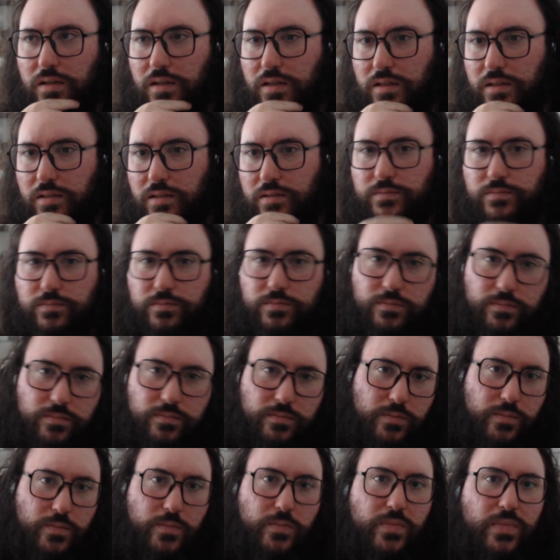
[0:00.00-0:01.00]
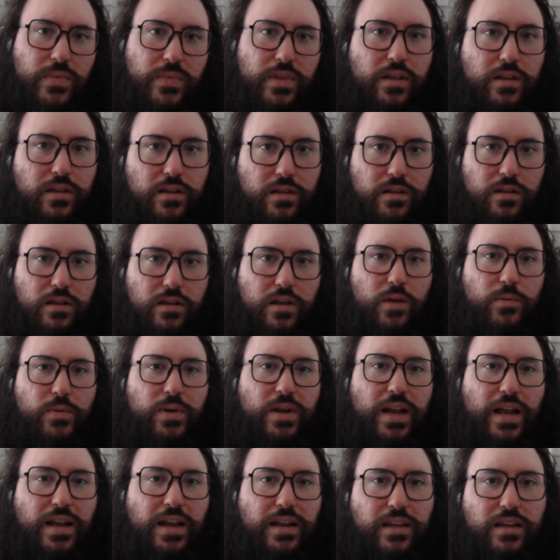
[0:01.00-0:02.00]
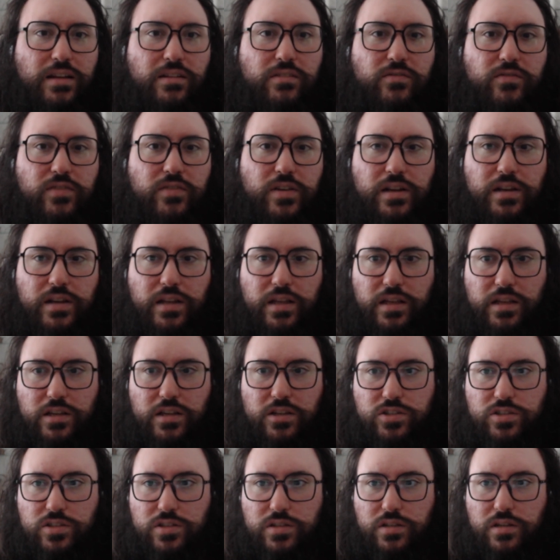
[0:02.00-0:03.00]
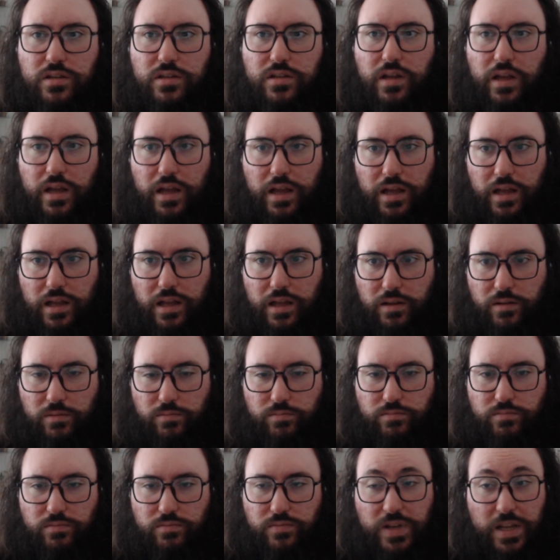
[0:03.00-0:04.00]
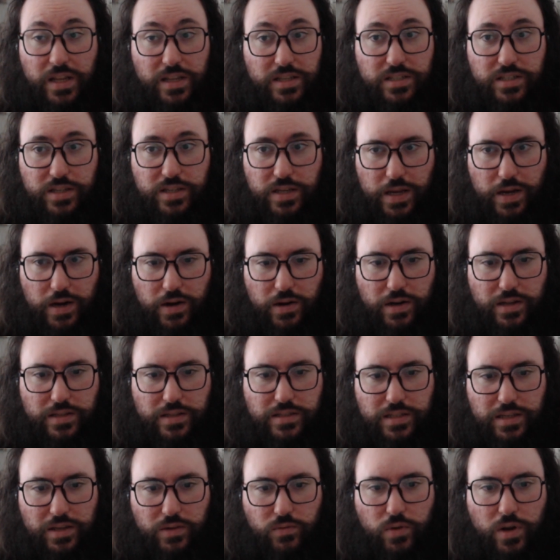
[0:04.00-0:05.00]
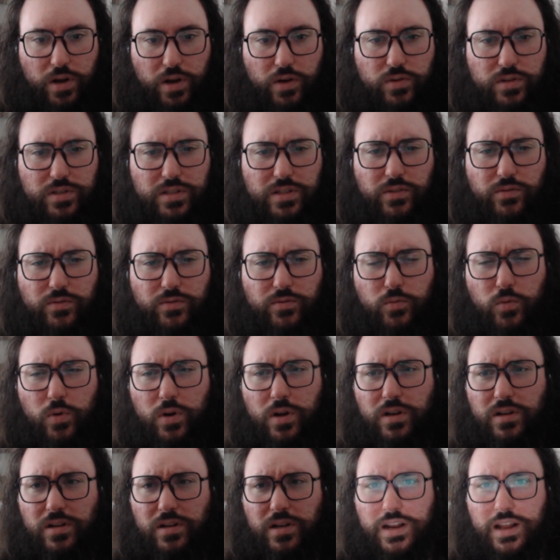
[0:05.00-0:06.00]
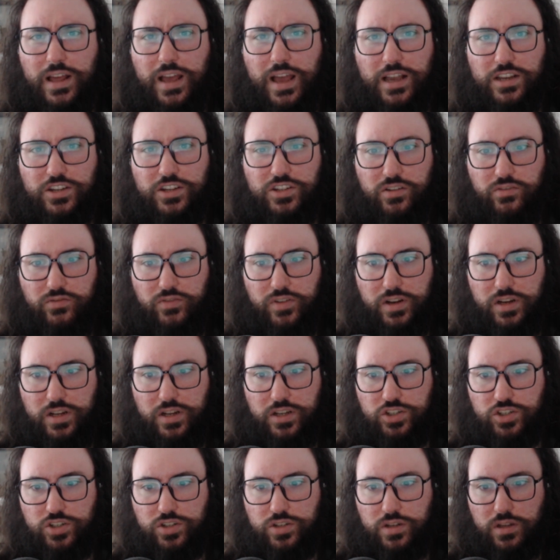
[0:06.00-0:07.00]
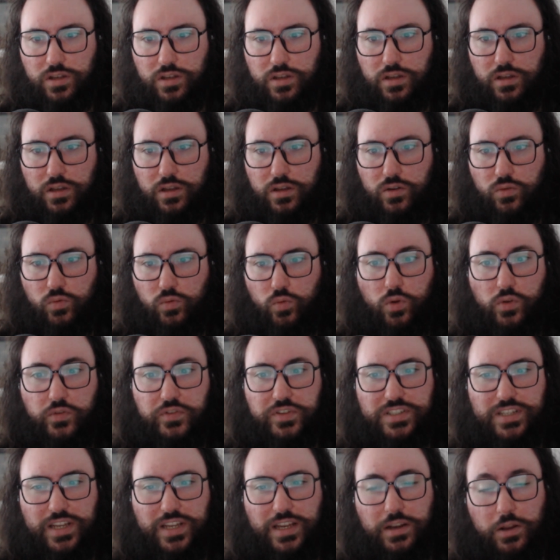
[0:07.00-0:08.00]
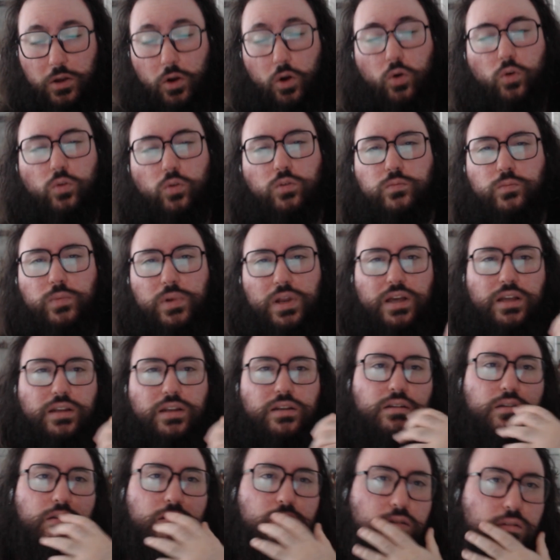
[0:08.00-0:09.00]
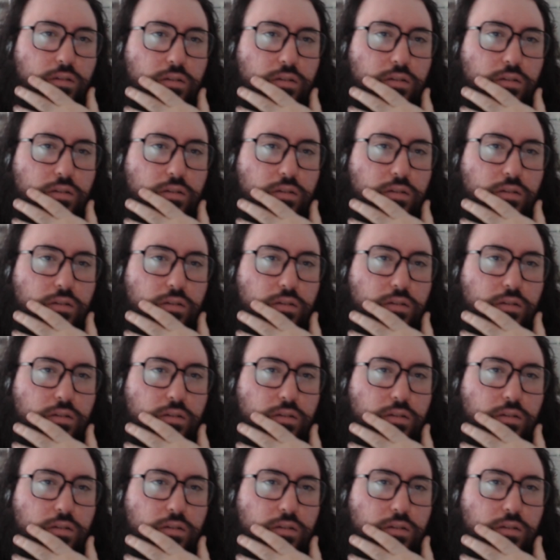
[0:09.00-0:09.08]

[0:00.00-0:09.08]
I mean, I did finish this year. Let's see, what was the one that I actually finished? Wolfenstein the Old Blood.